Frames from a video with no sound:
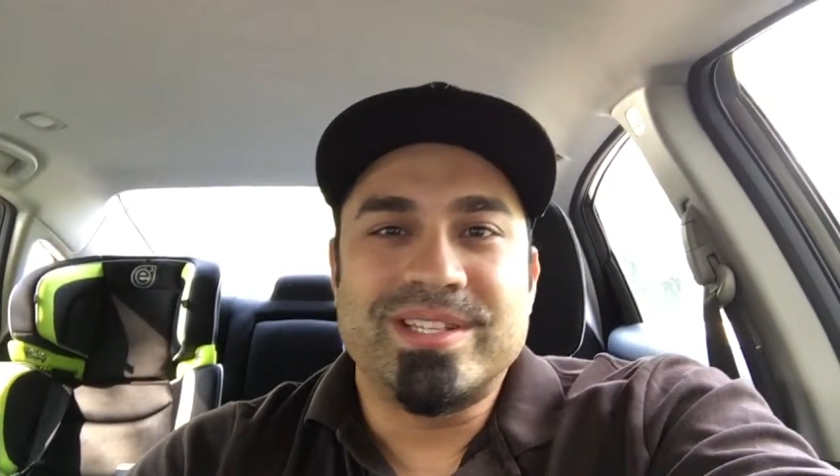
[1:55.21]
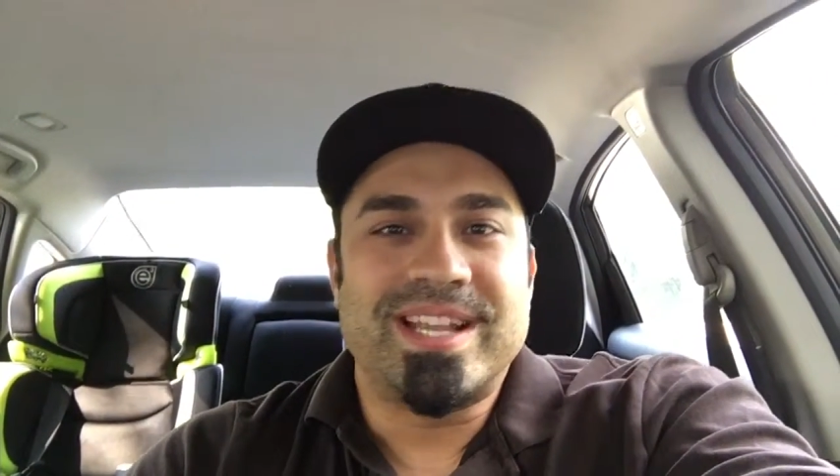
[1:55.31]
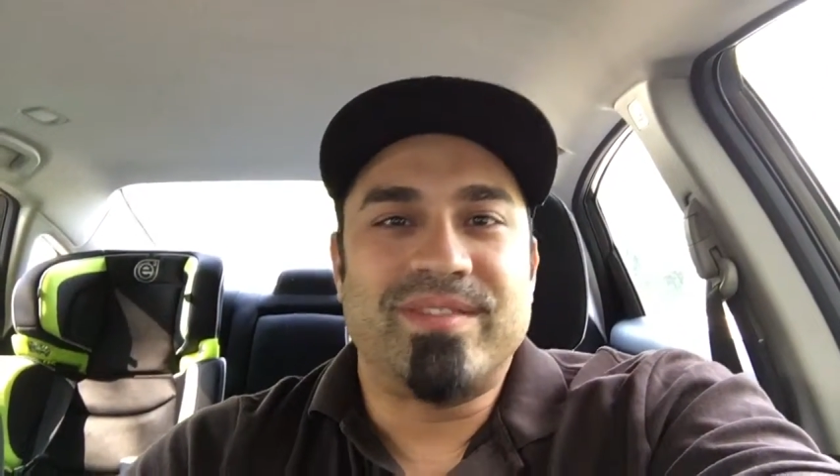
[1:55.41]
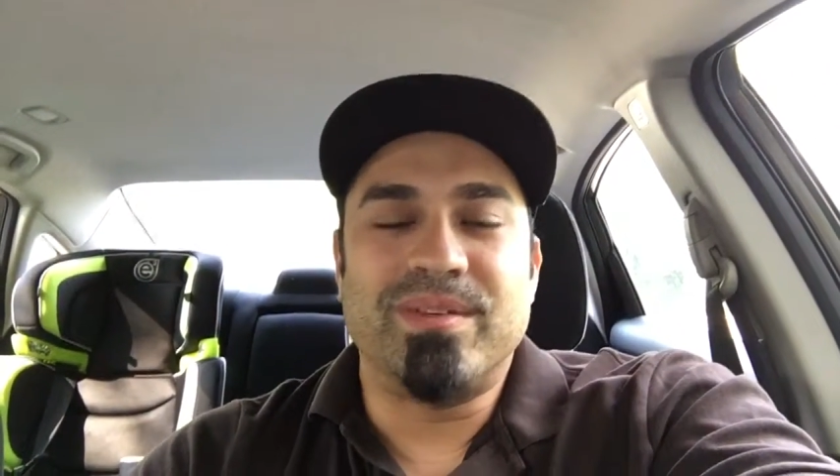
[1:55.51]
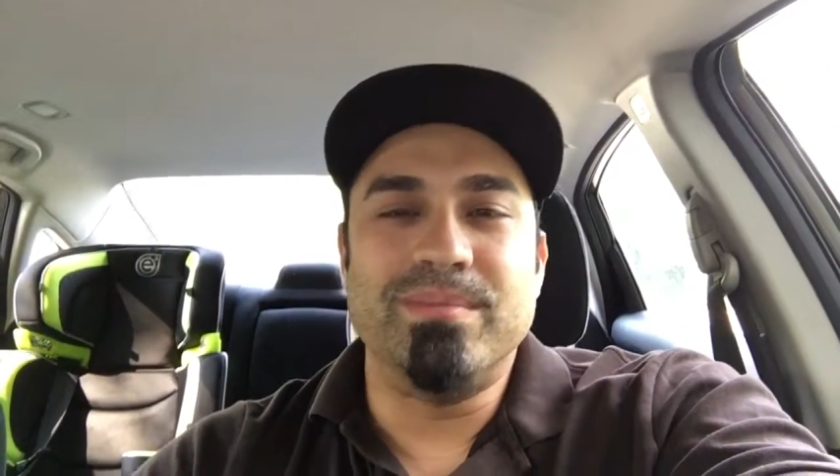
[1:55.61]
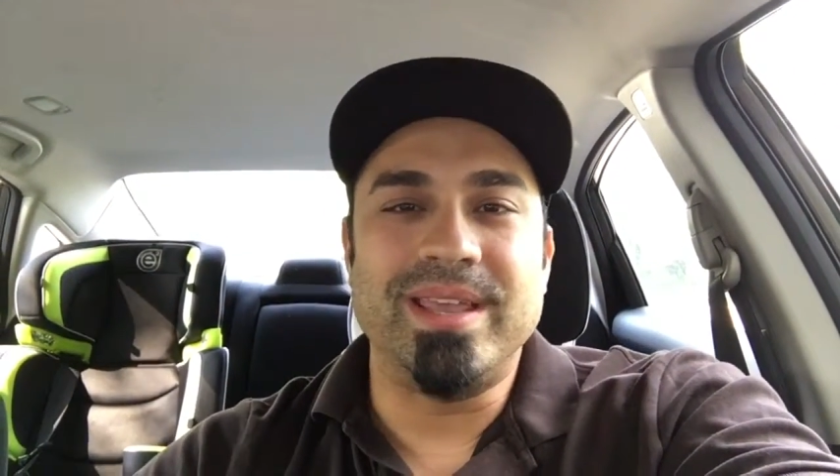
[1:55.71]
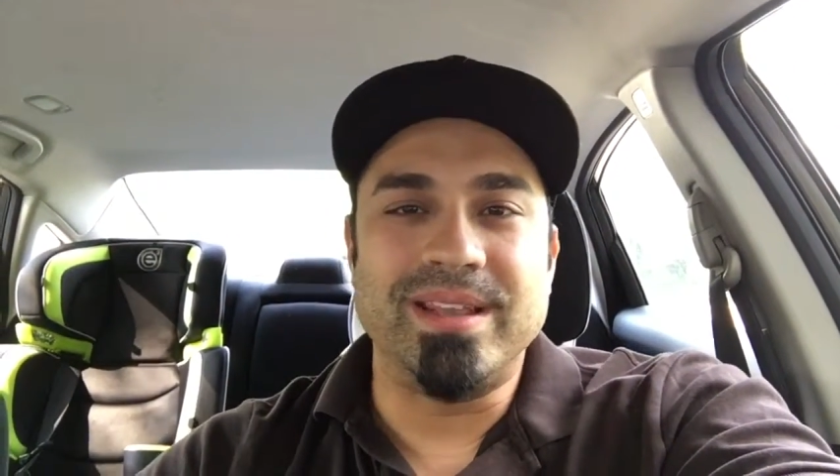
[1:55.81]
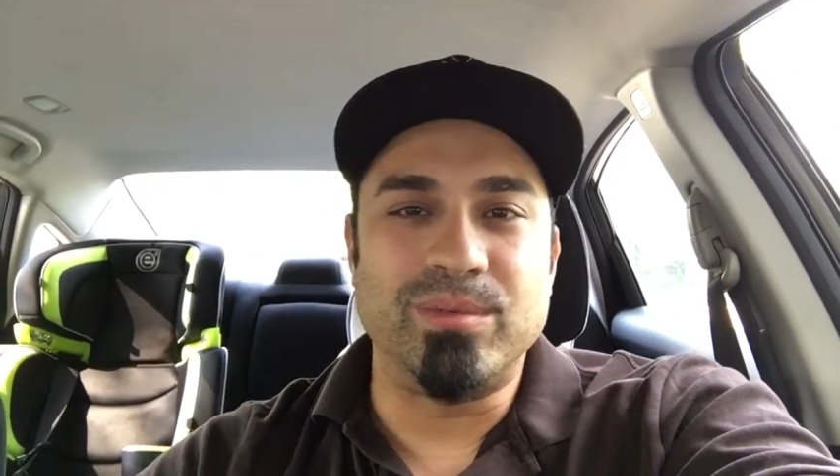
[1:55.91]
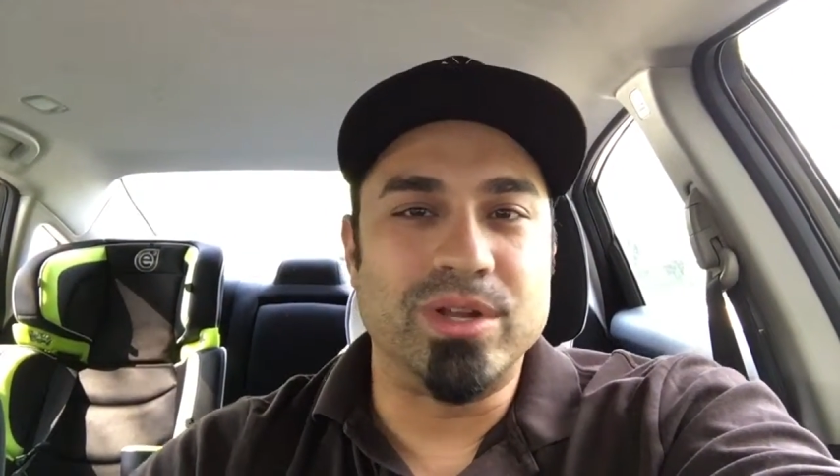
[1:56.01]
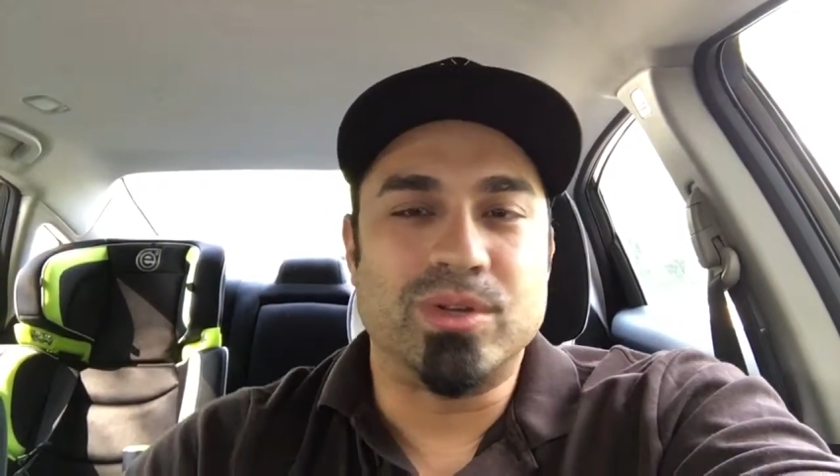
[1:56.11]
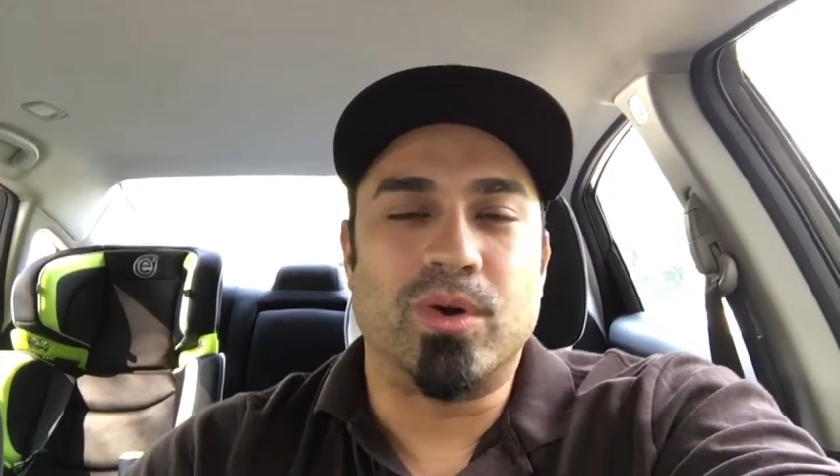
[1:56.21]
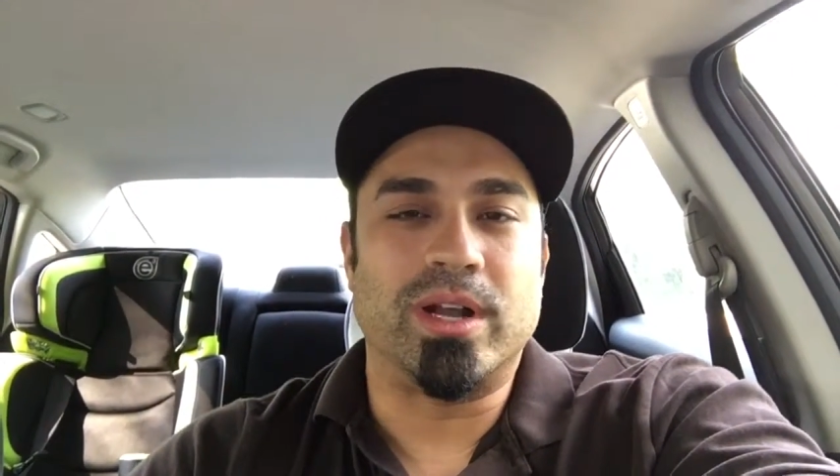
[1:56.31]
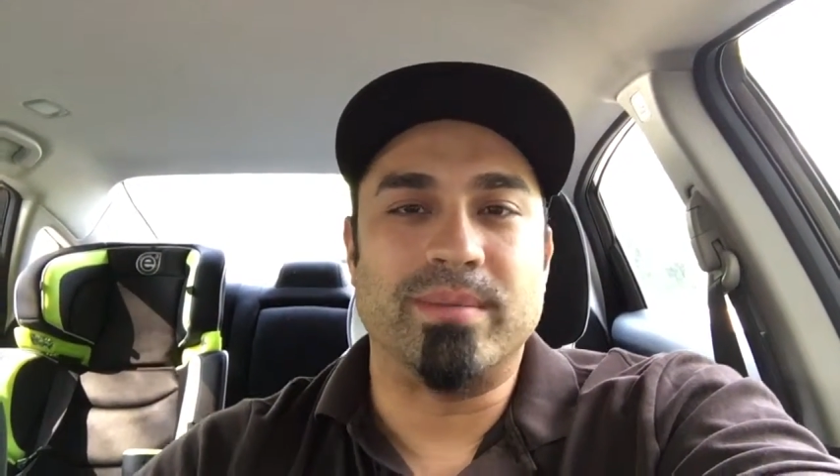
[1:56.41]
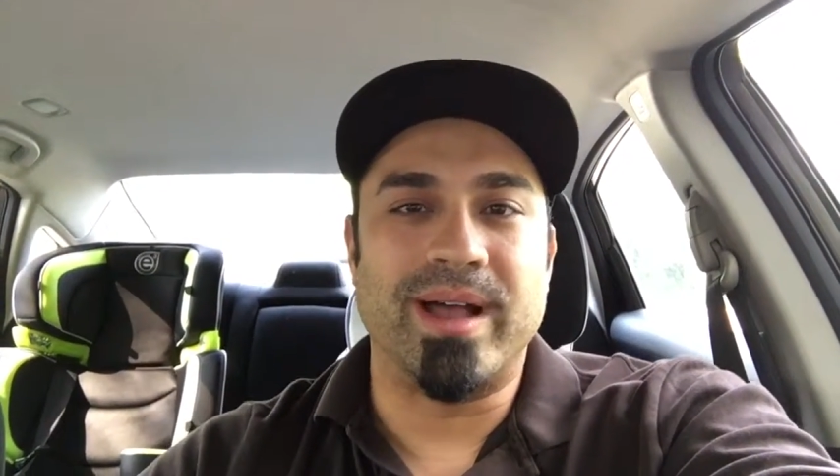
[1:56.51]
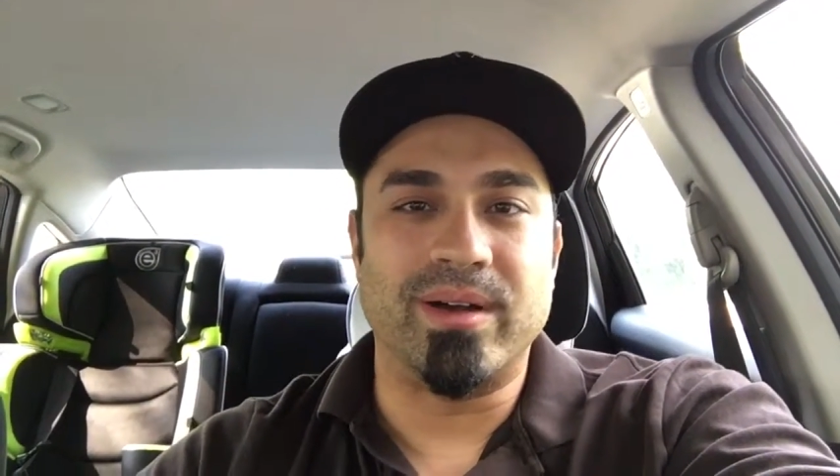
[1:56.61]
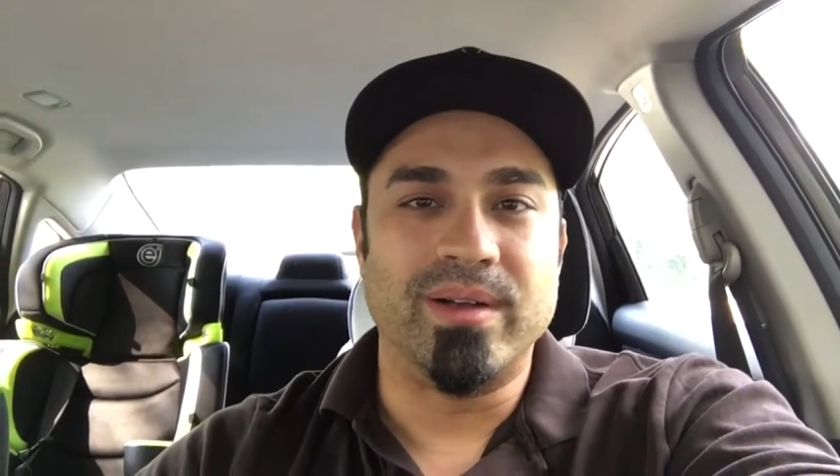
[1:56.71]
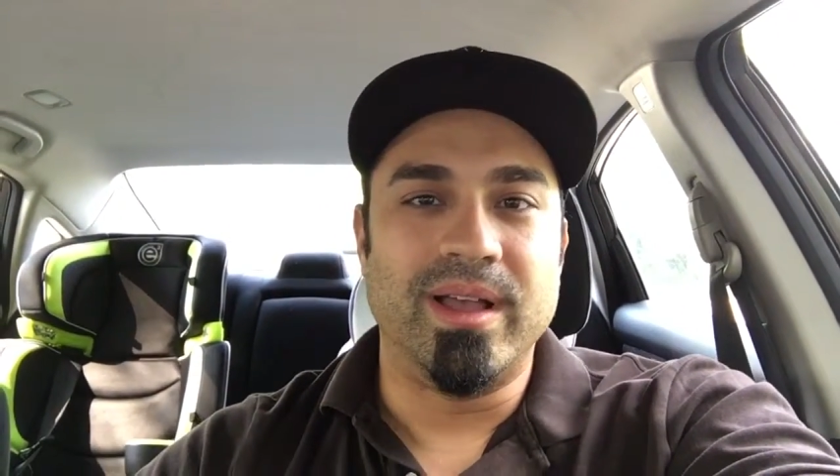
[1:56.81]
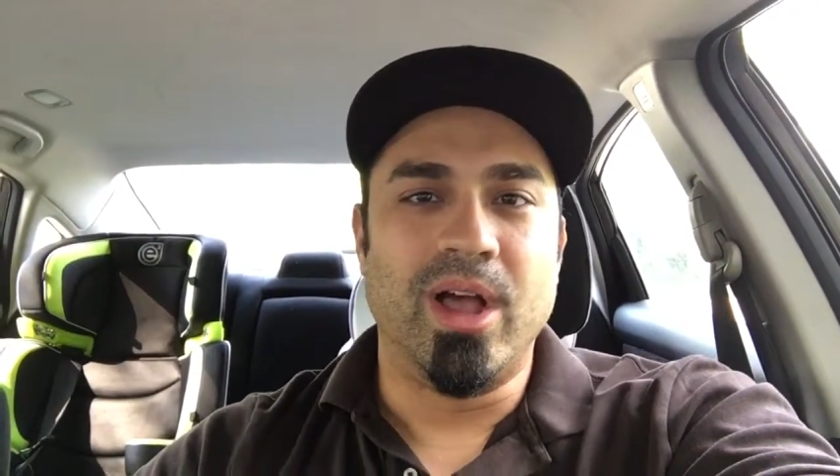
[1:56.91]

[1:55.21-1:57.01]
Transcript: that even mean? What are you talking about?